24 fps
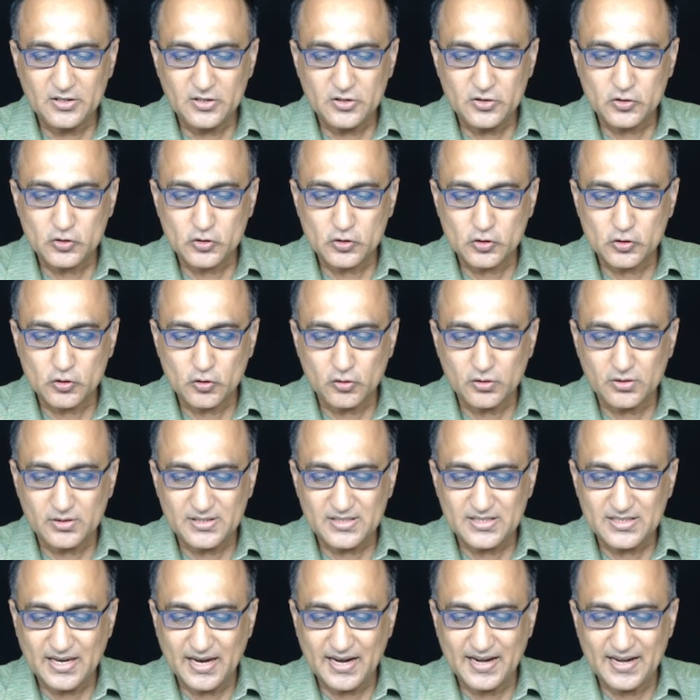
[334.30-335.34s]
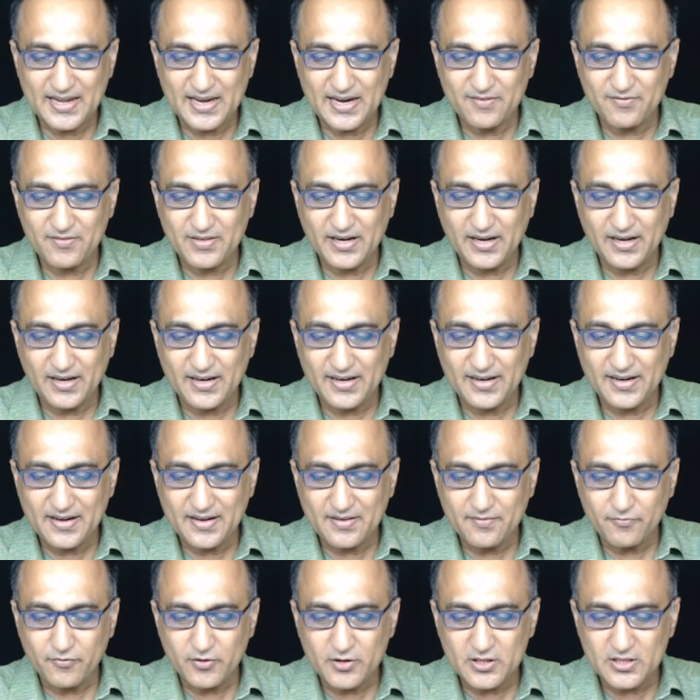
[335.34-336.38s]
So and I have
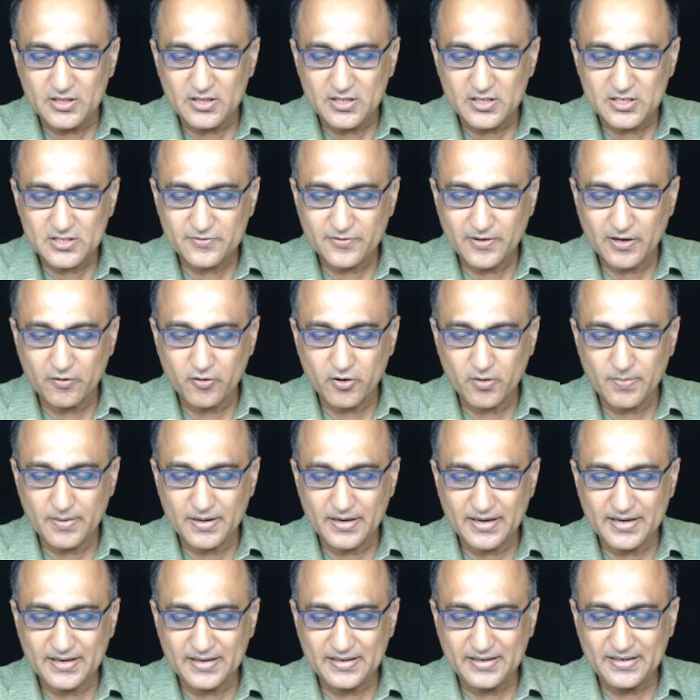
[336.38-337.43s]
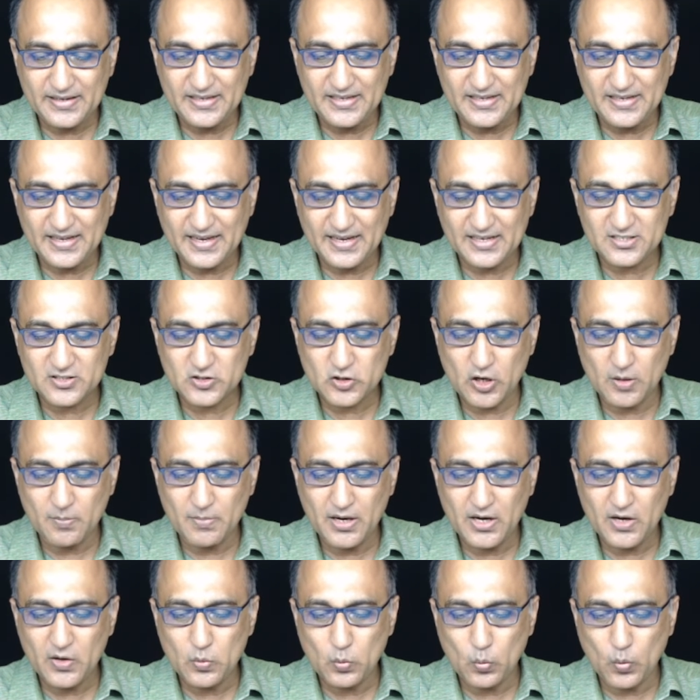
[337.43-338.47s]
declared within this flower bracket int x
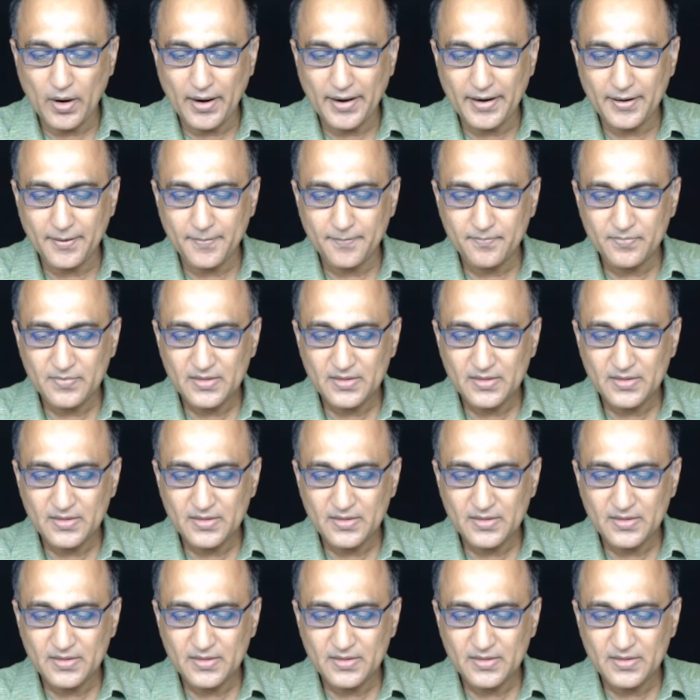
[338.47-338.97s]
comma y.